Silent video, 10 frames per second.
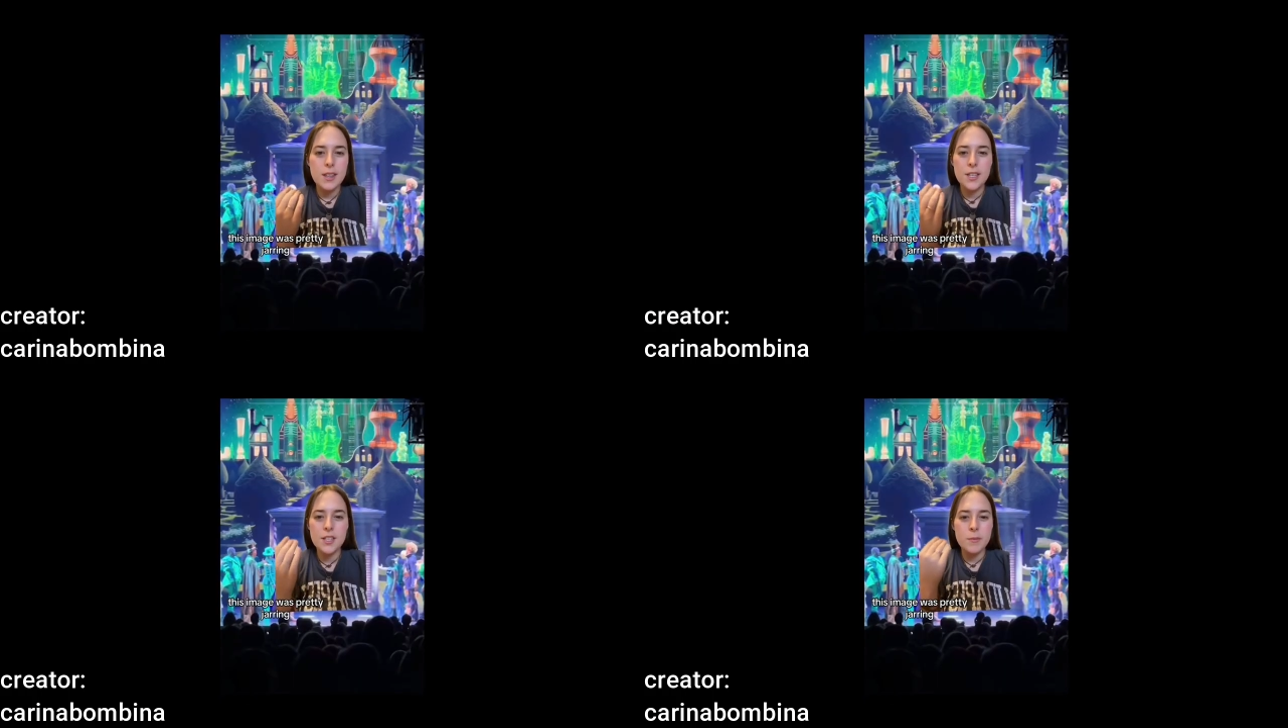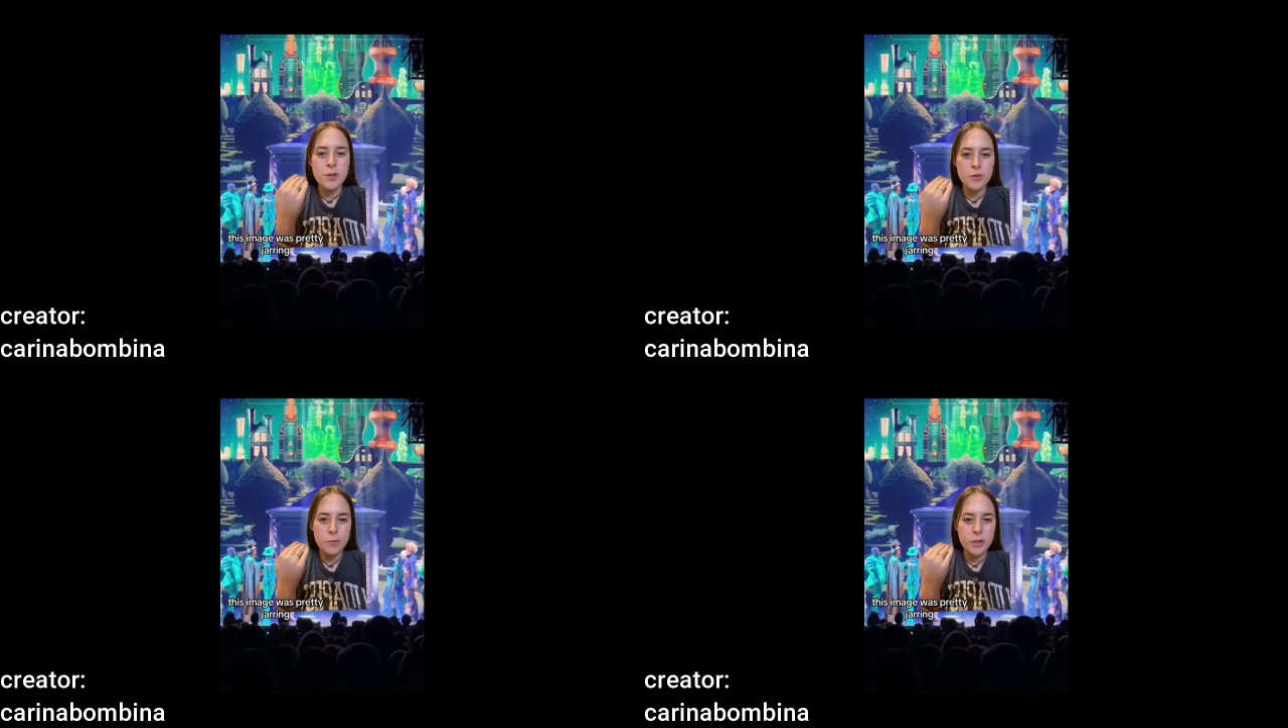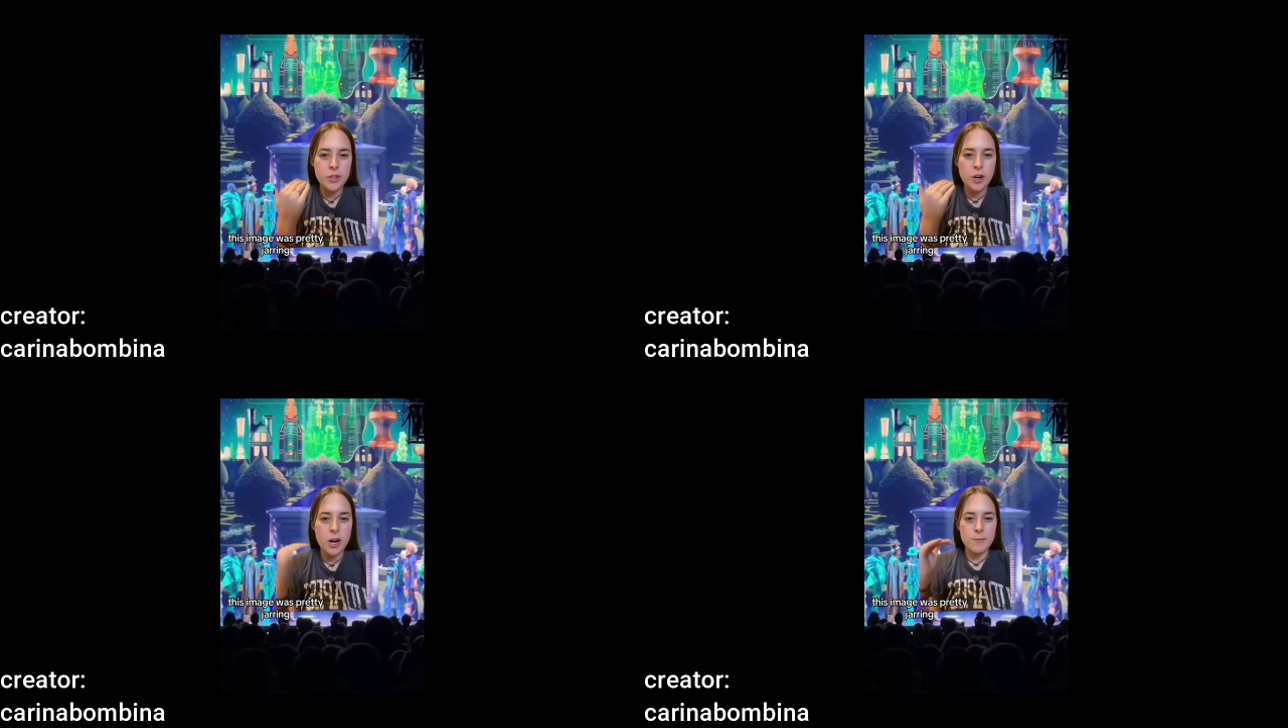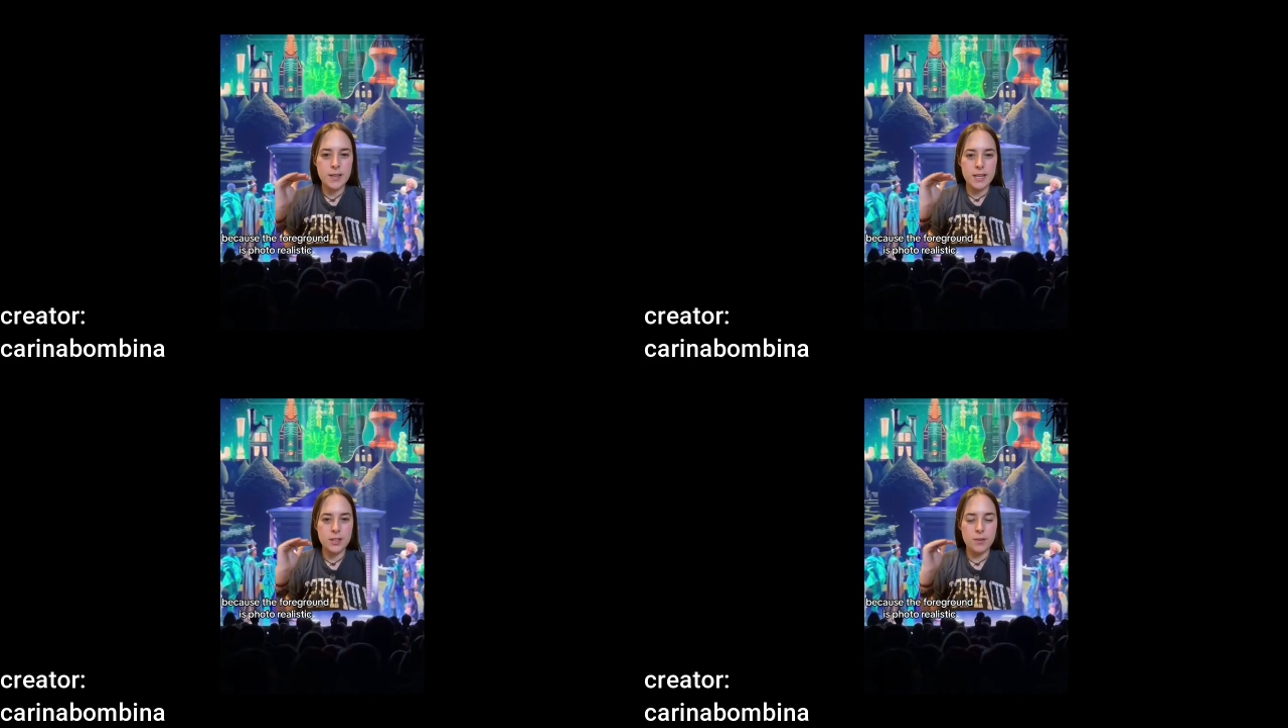This image was pretty jarring
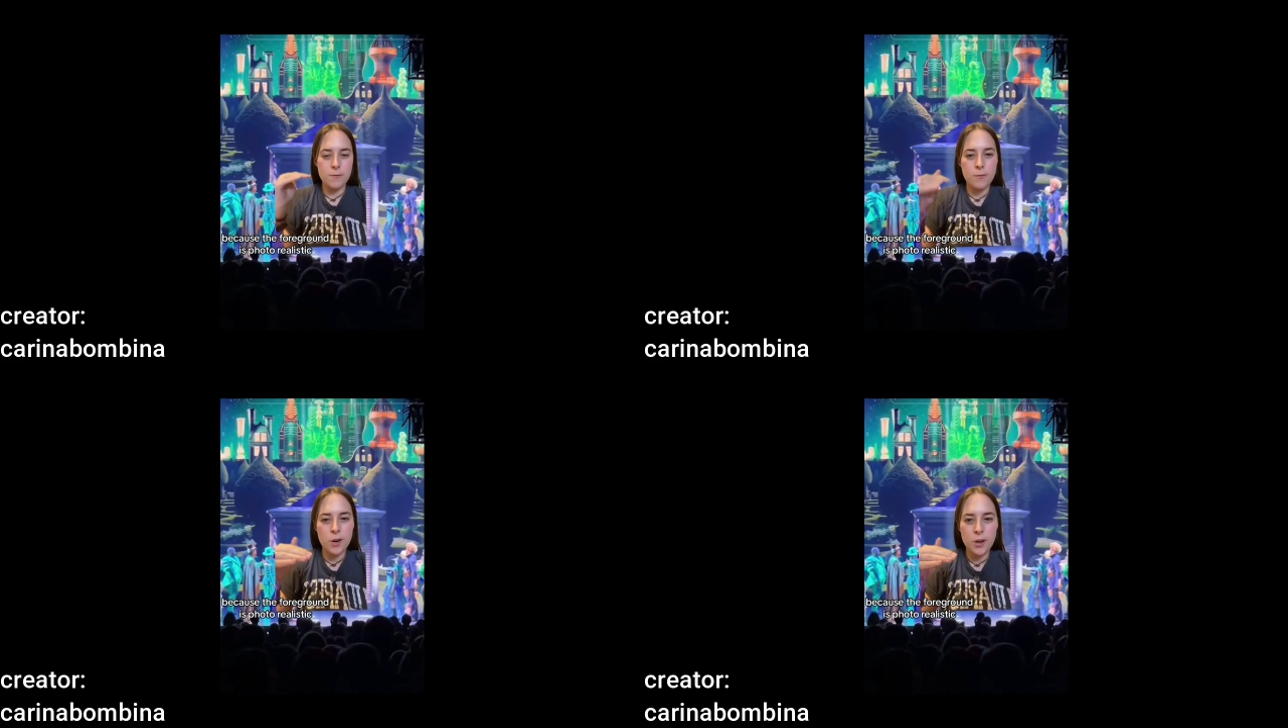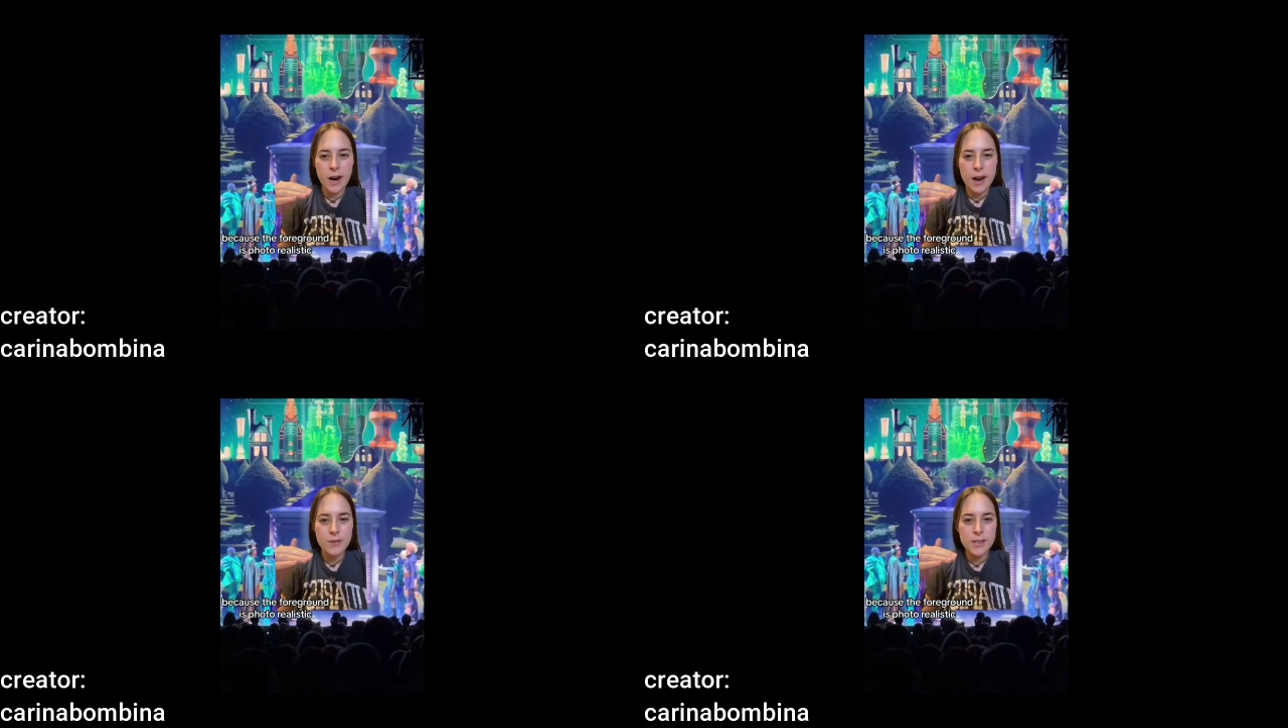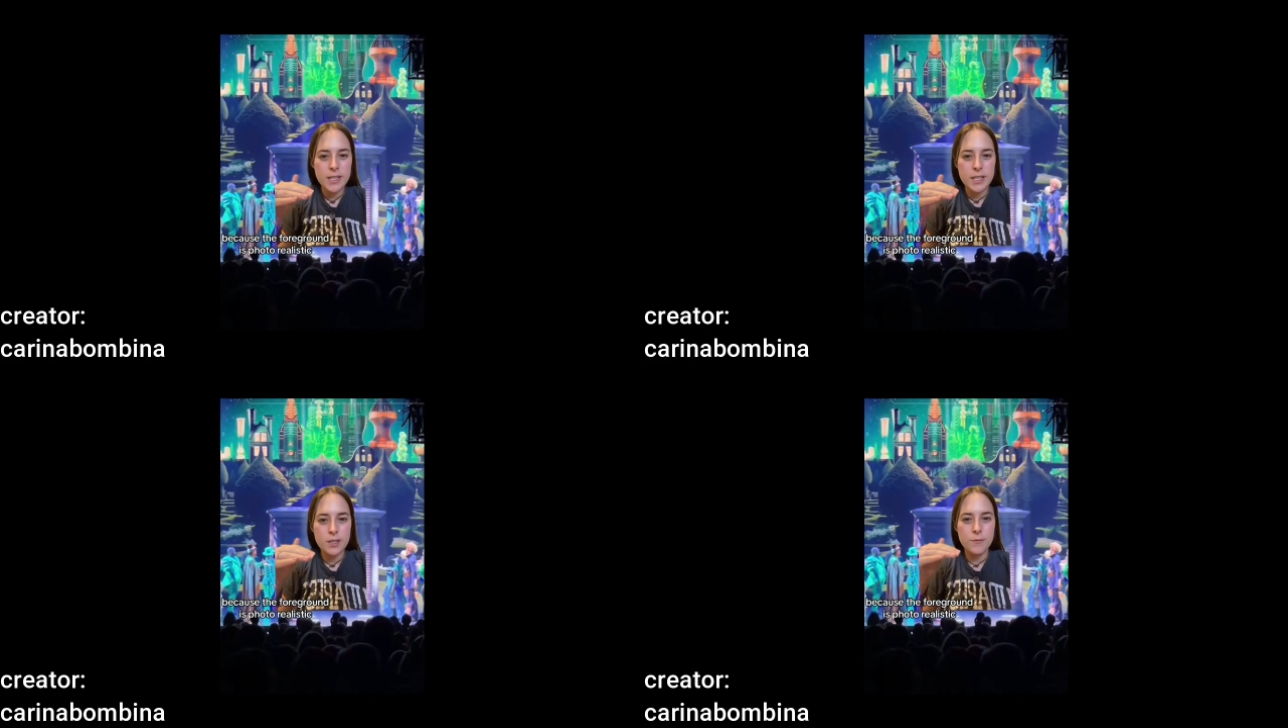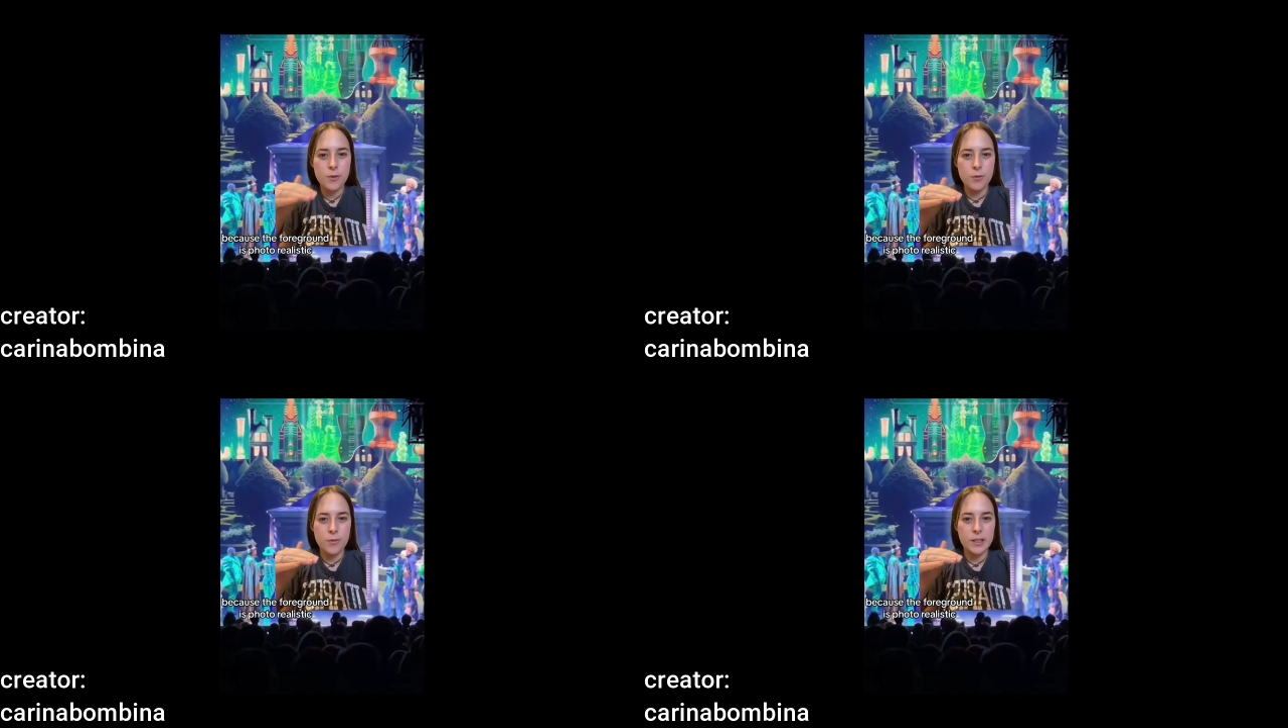because the foreground is
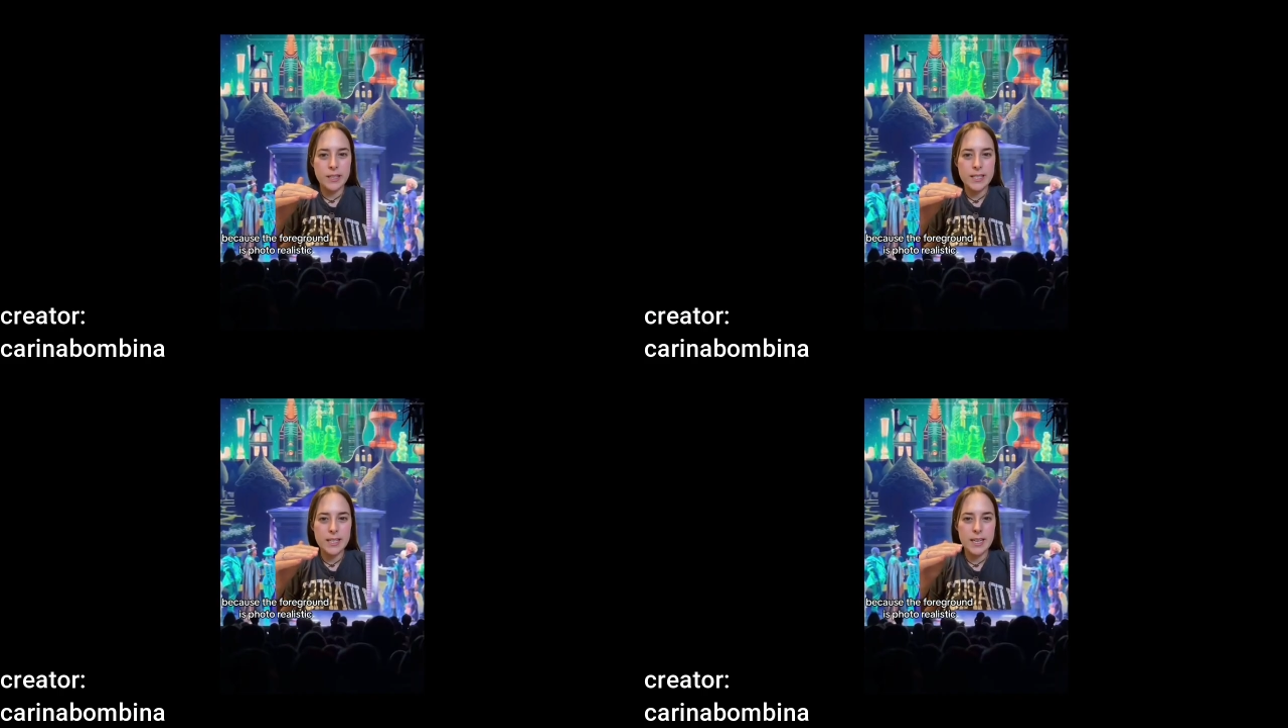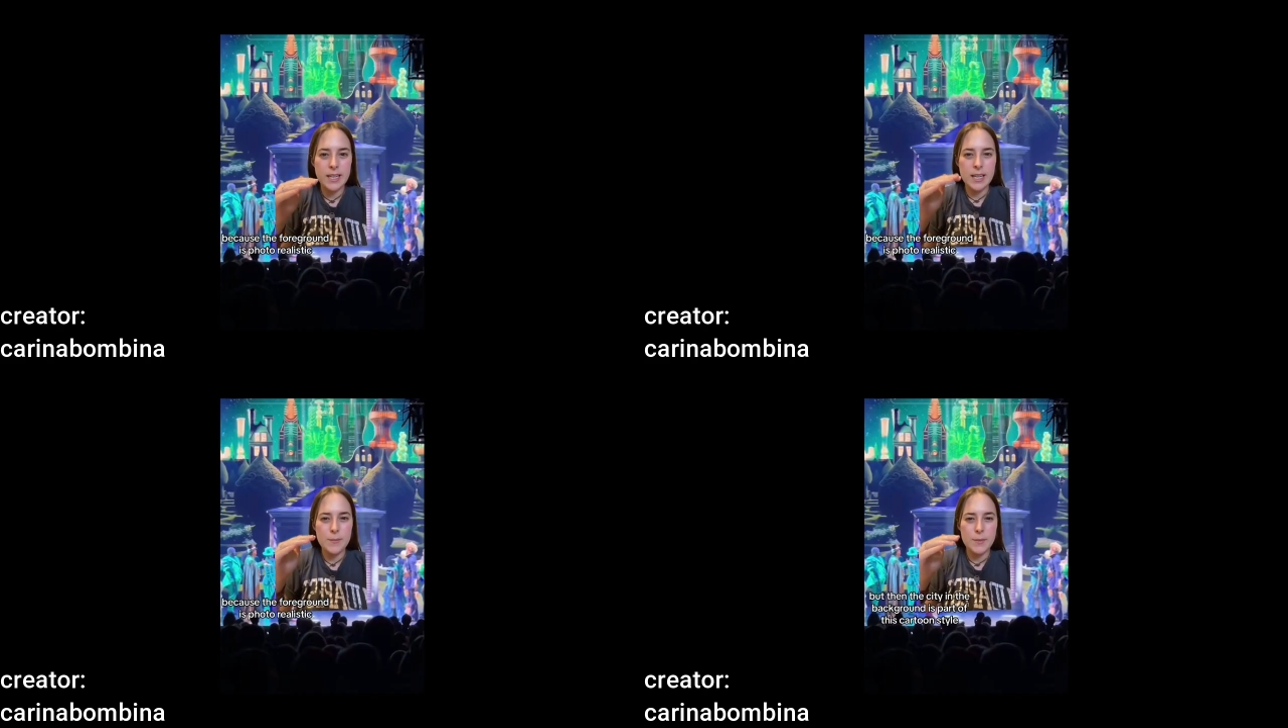photorealistic,